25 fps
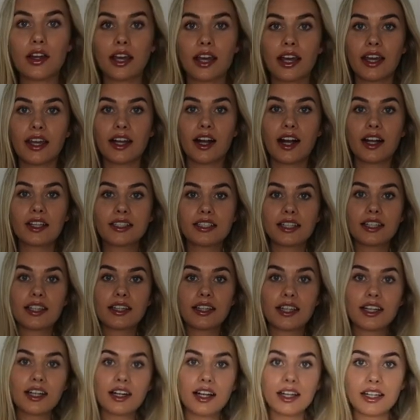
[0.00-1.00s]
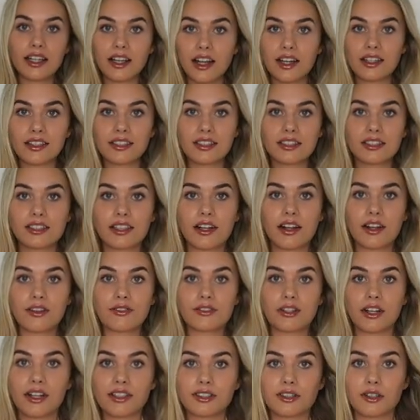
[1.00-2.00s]
Okay, I didn't think I'd like this style of
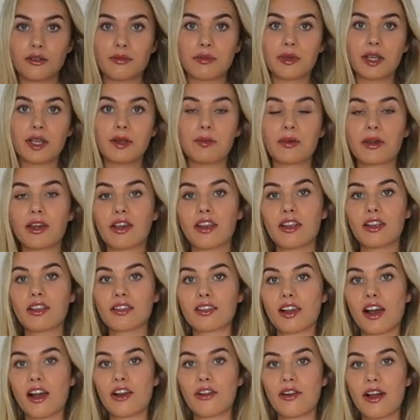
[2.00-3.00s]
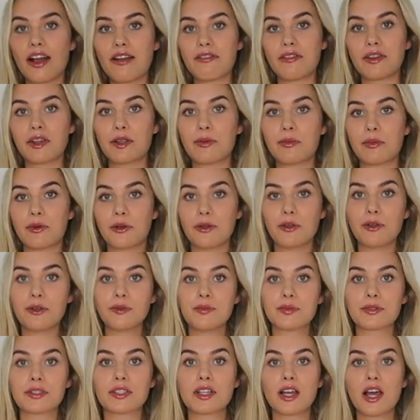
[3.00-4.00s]
dress on me because I don't have any
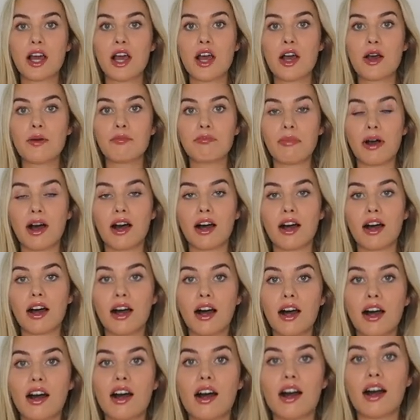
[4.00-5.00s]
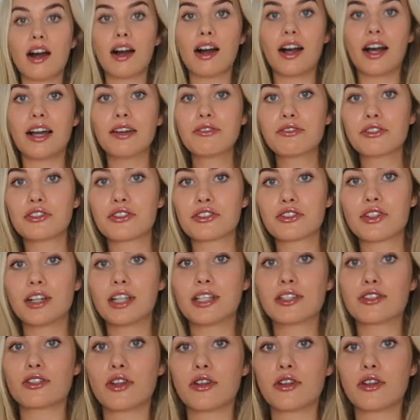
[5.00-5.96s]
boobs, but I've just tried